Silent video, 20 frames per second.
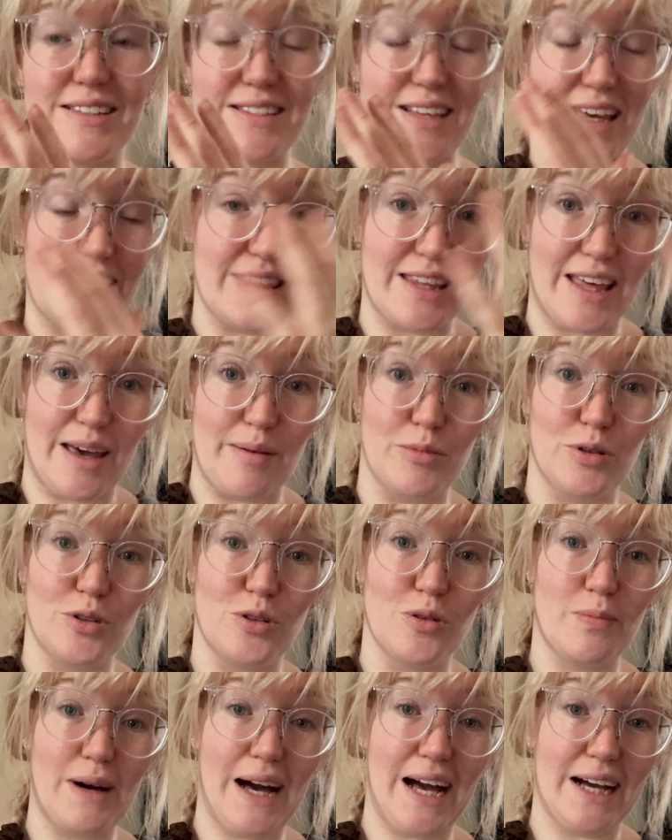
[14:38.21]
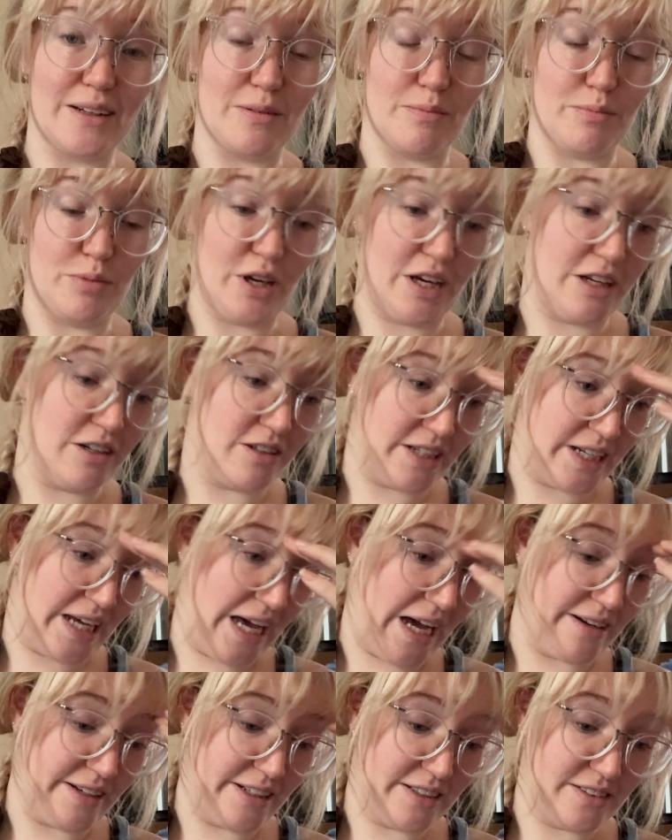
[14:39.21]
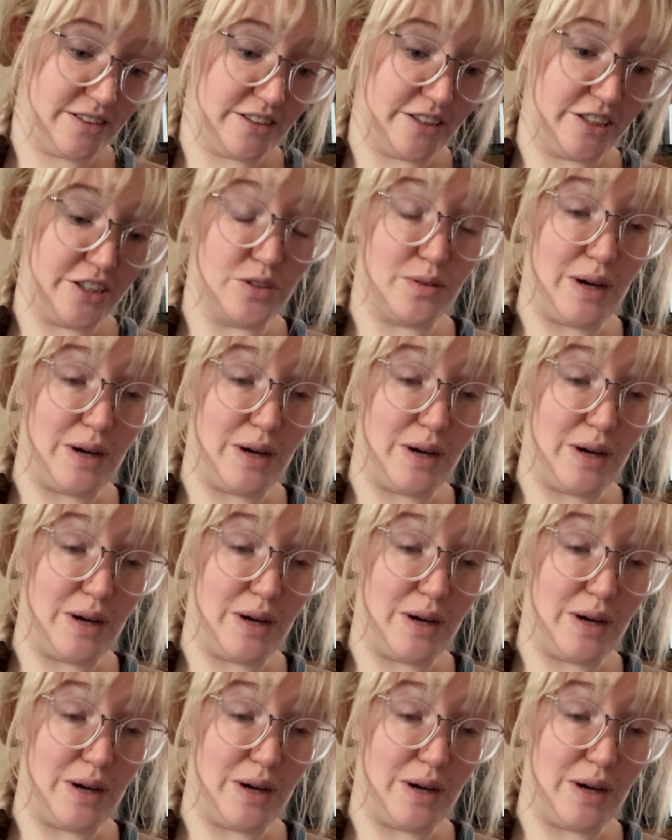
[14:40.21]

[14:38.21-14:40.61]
and then we'll go back and put in our character, you know,